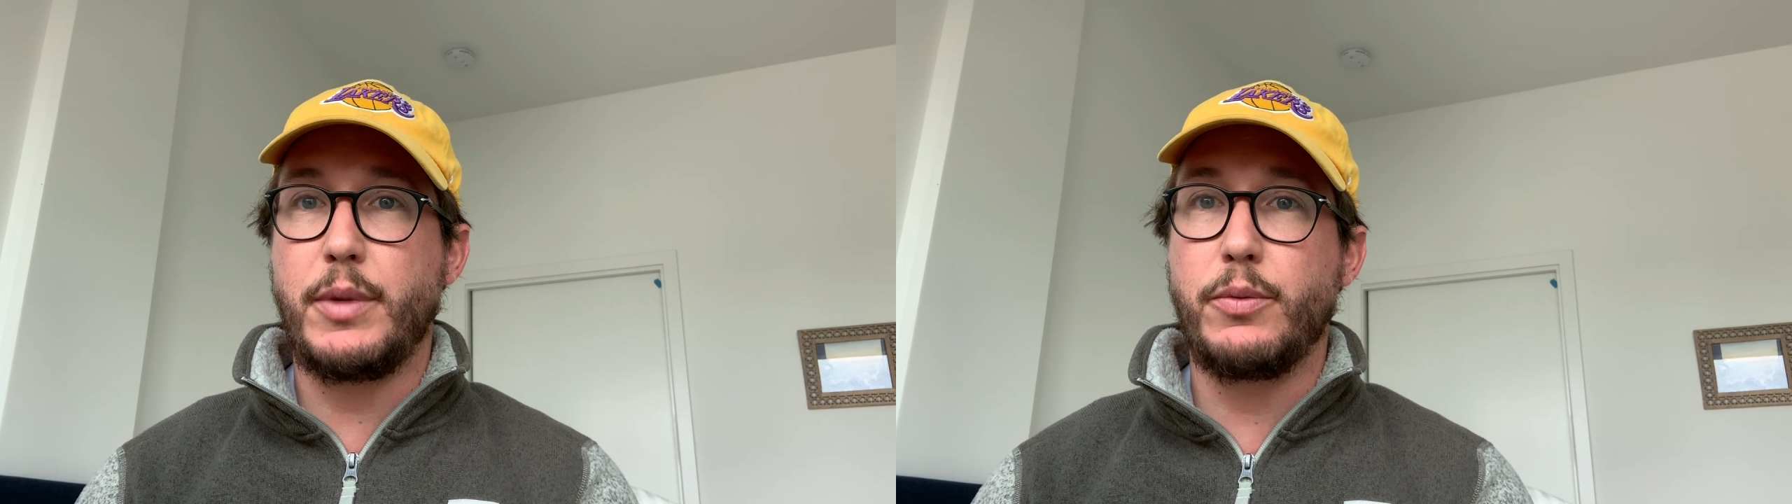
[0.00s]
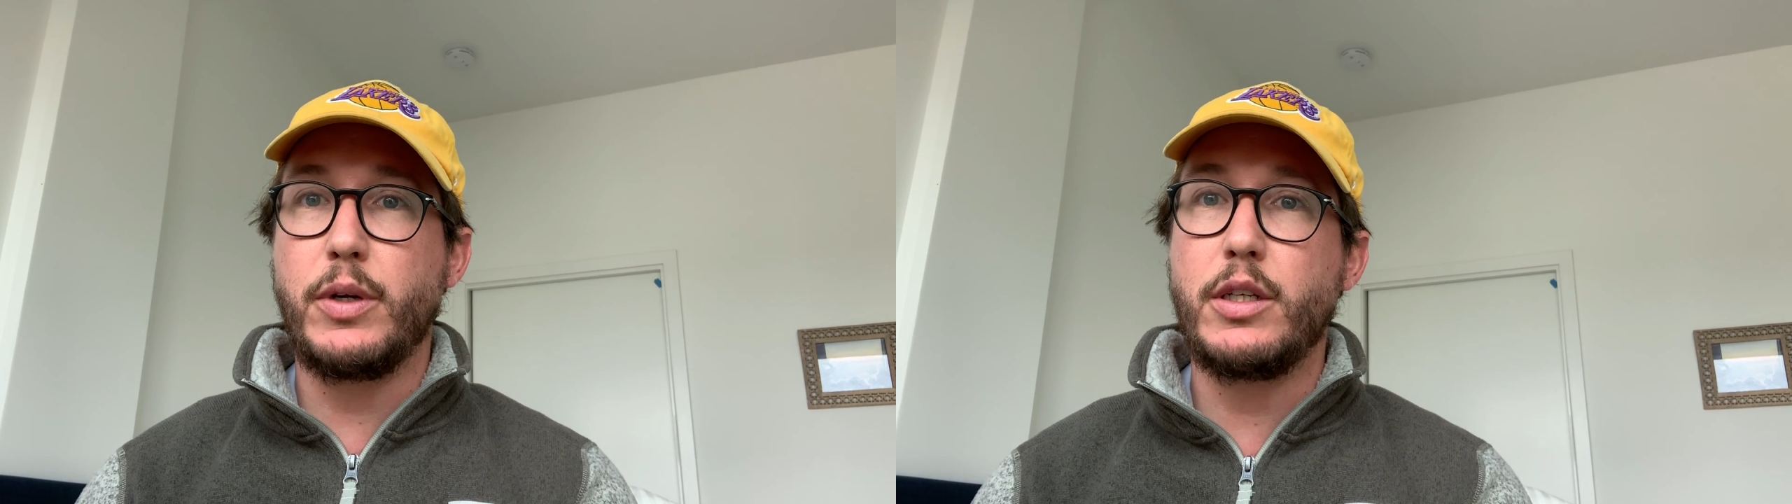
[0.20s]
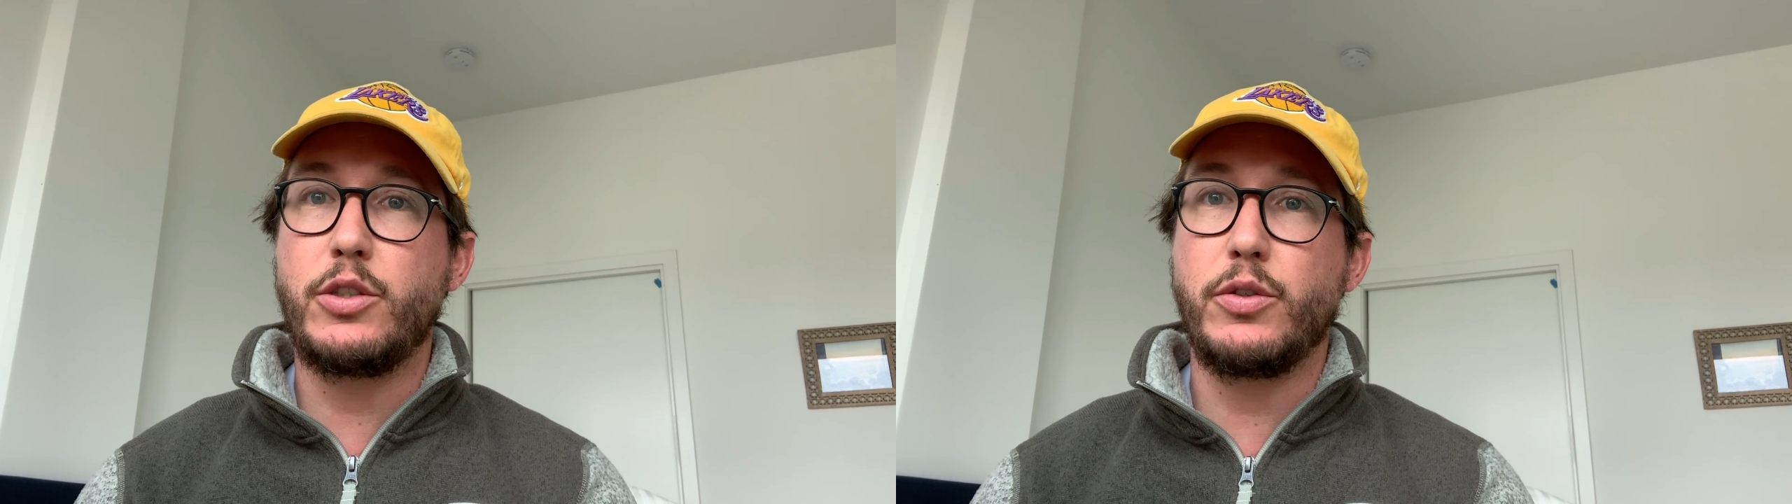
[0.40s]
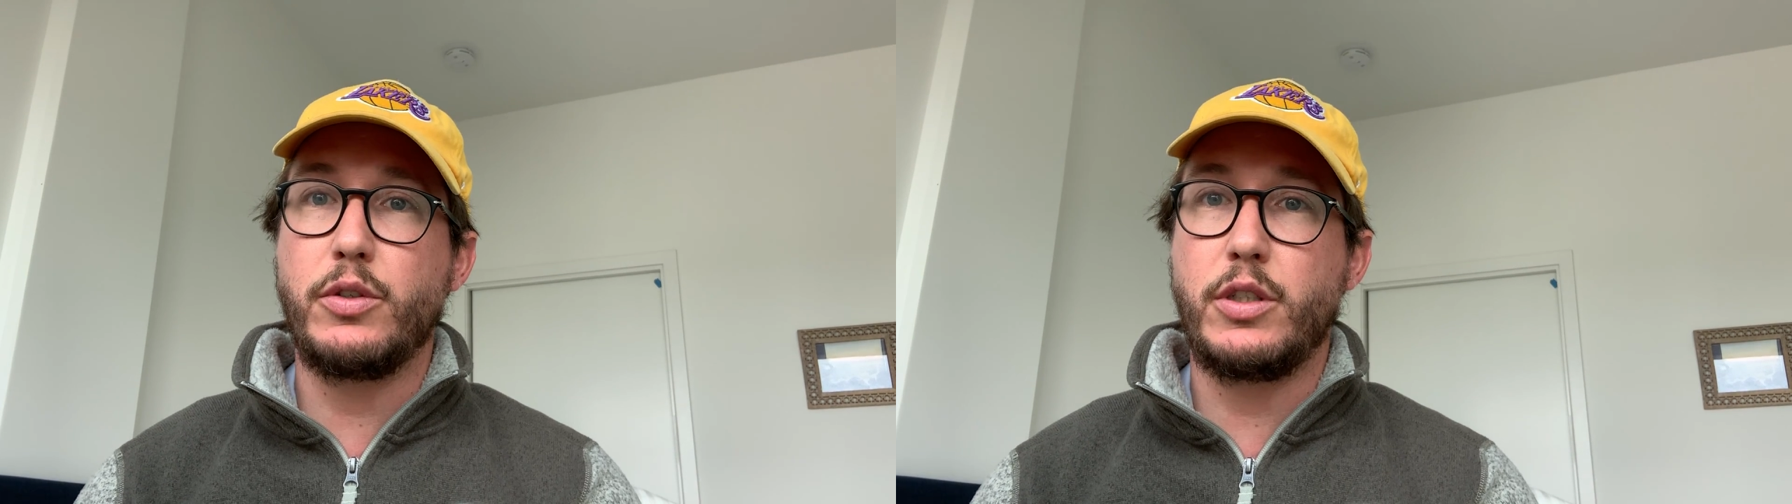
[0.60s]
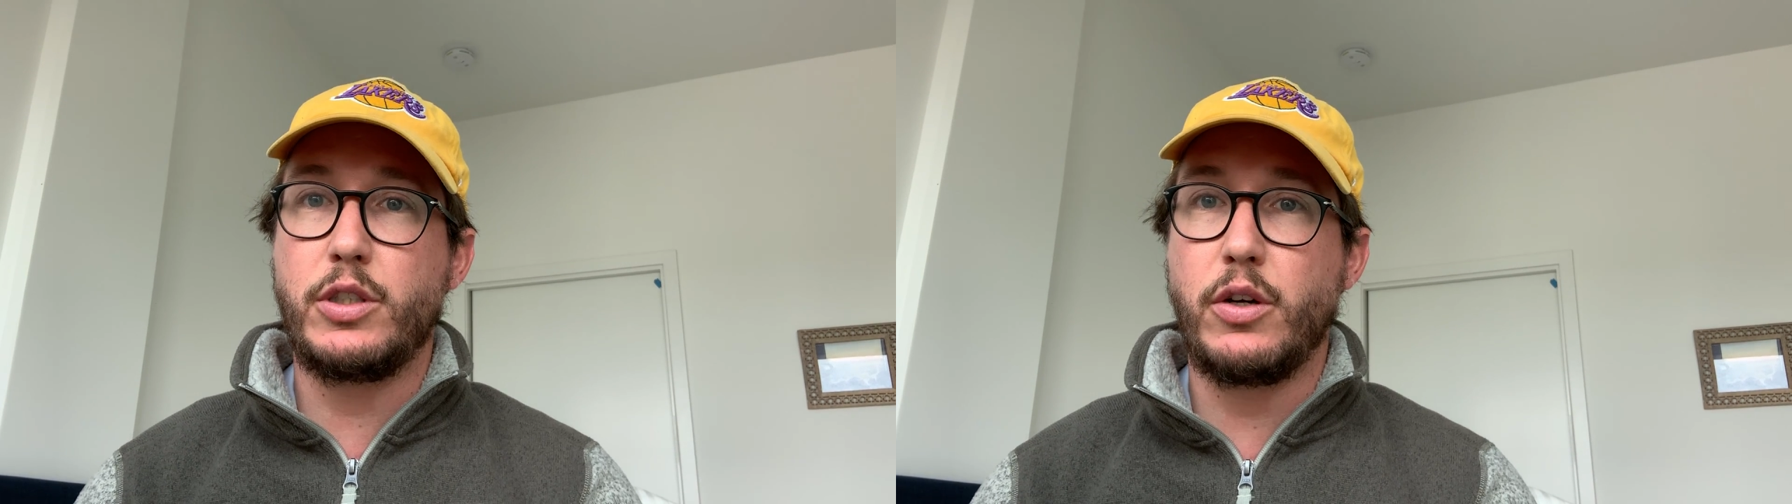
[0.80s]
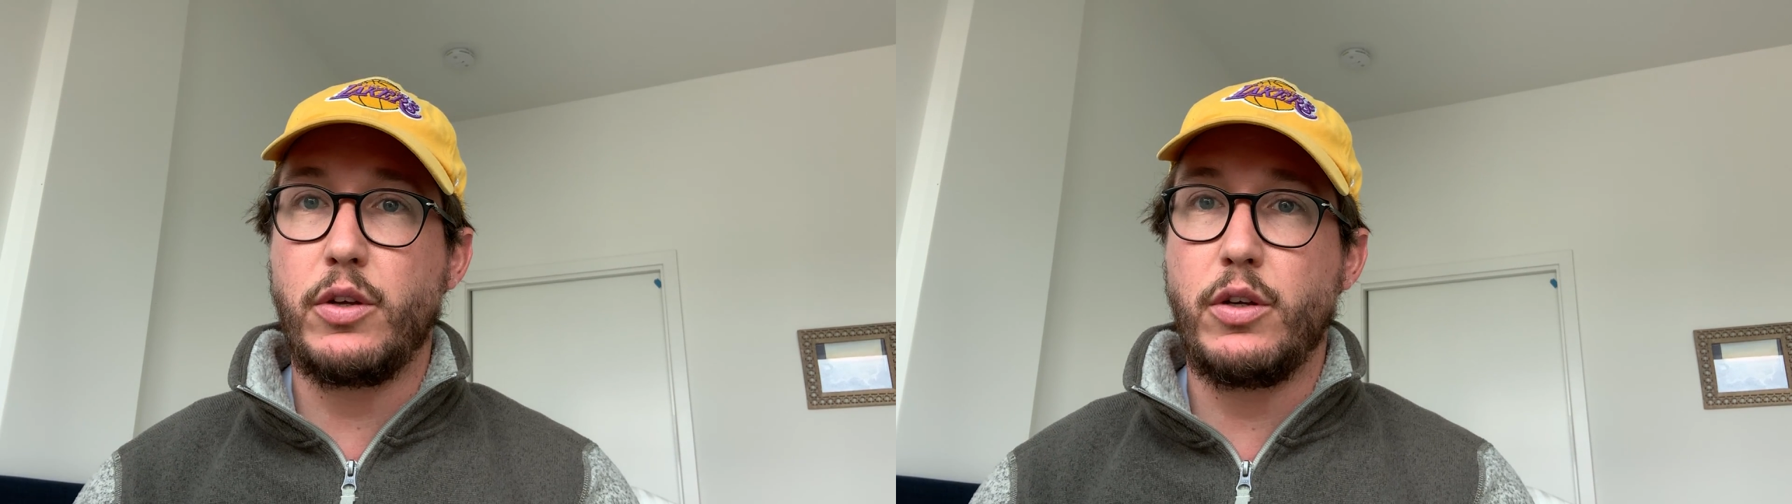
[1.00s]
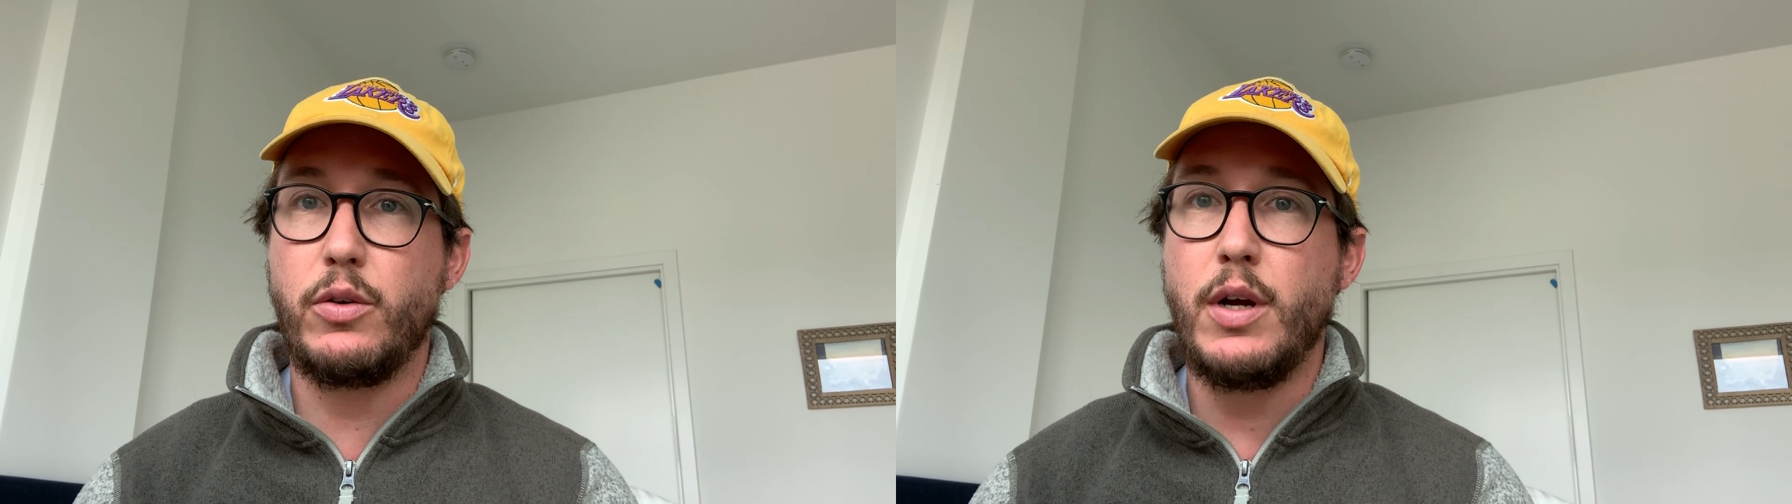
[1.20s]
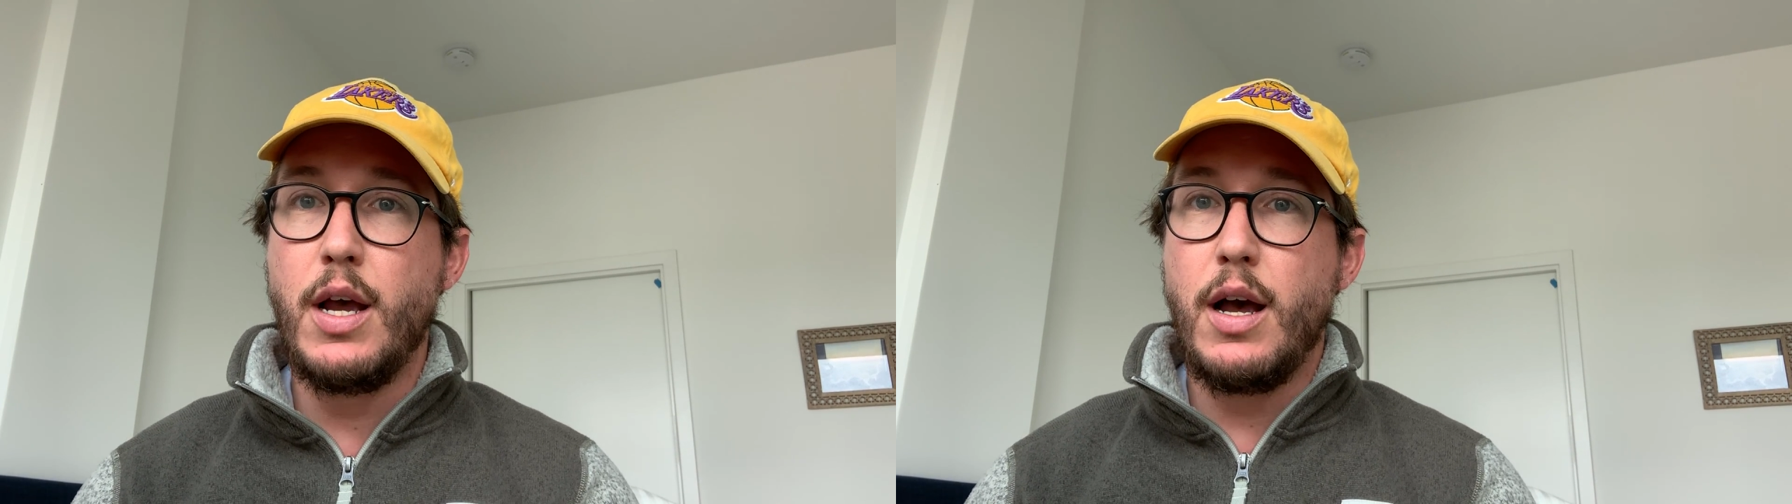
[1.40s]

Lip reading: and really truly show you